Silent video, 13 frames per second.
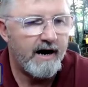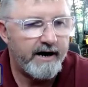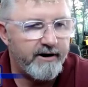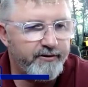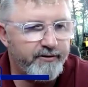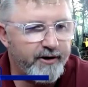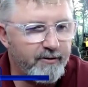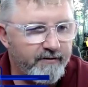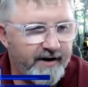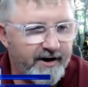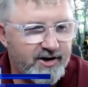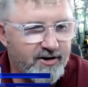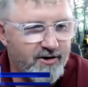I don't think we've
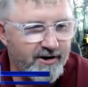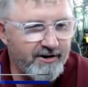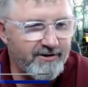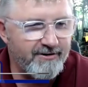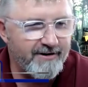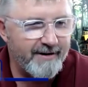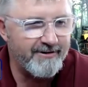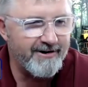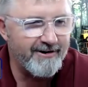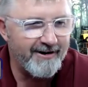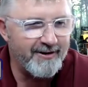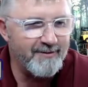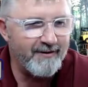actually gone into the rabbit
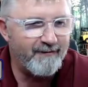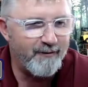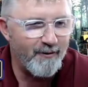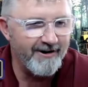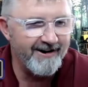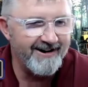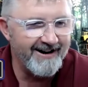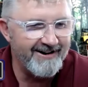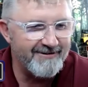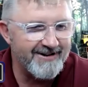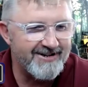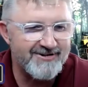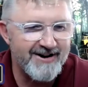hole. I think we've fallen into
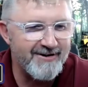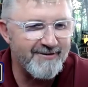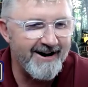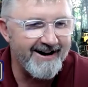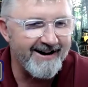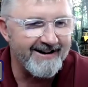it straight away.